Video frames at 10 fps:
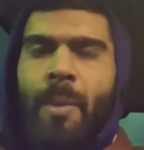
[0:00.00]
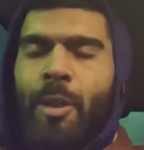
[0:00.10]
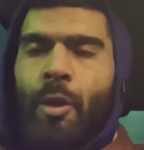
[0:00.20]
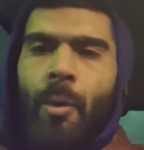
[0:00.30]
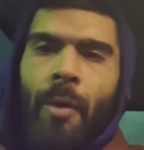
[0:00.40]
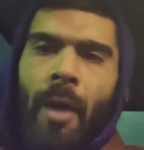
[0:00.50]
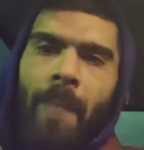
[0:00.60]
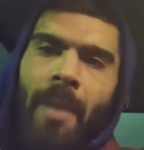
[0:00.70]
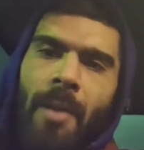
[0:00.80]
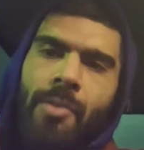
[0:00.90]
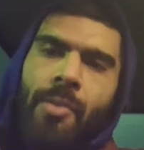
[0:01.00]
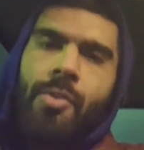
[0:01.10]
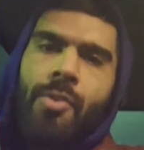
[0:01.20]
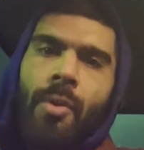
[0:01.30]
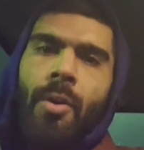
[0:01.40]
do or not, I'm not too
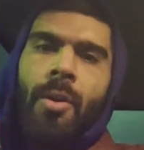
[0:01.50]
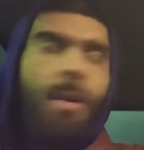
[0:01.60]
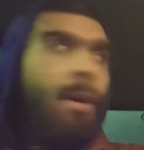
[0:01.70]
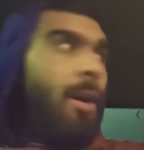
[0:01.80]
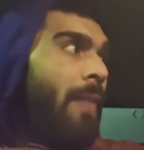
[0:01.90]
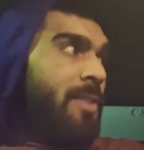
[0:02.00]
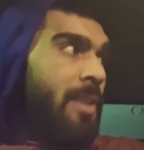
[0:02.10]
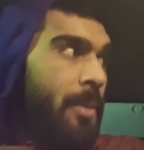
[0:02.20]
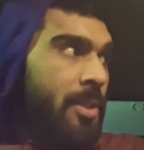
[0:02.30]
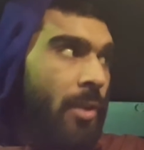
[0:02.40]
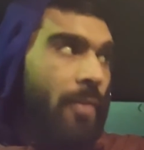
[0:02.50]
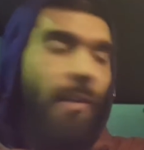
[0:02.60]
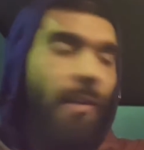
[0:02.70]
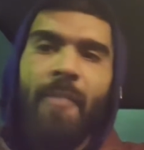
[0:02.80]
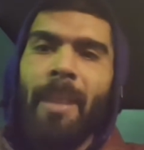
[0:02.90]
sure. Obviously, we stuck
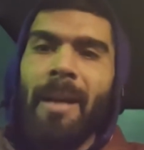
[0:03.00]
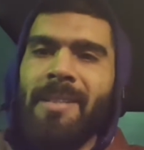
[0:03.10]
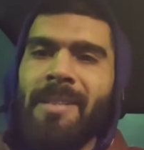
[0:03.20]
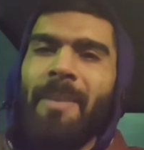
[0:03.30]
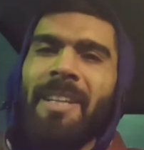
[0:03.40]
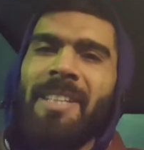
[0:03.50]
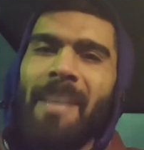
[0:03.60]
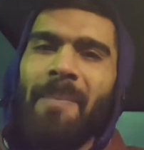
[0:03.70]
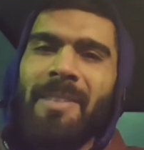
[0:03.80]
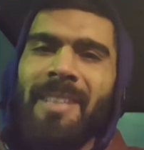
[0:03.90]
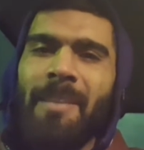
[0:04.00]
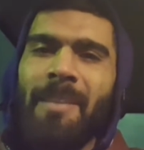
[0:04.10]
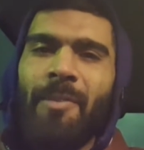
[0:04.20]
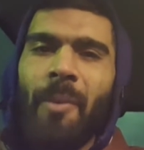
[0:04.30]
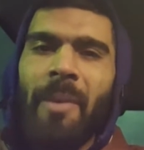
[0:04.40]
5 past him in the Champions League
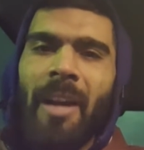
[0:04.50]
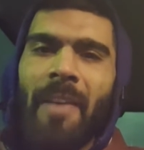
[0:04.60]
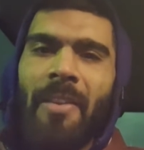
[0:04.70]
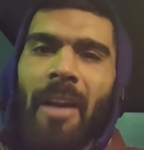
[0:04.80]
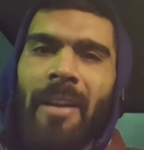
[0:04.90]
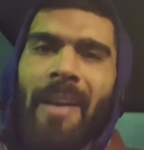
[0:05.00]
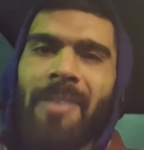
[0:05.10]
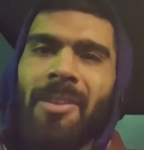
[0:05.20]
before we got knocked out.